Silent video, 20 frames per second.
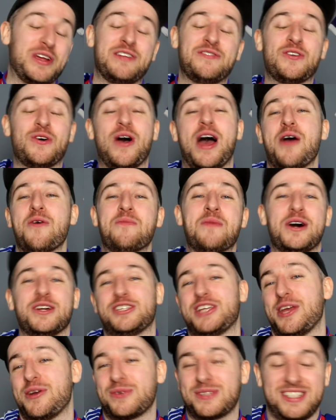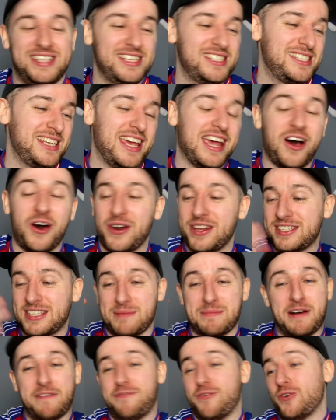even know how much else to say. Honestly,
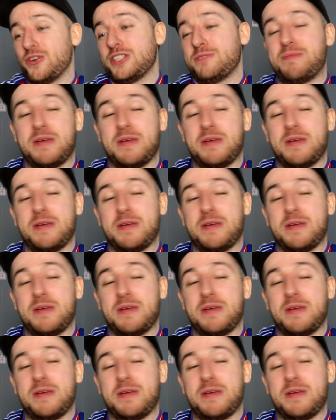my phone's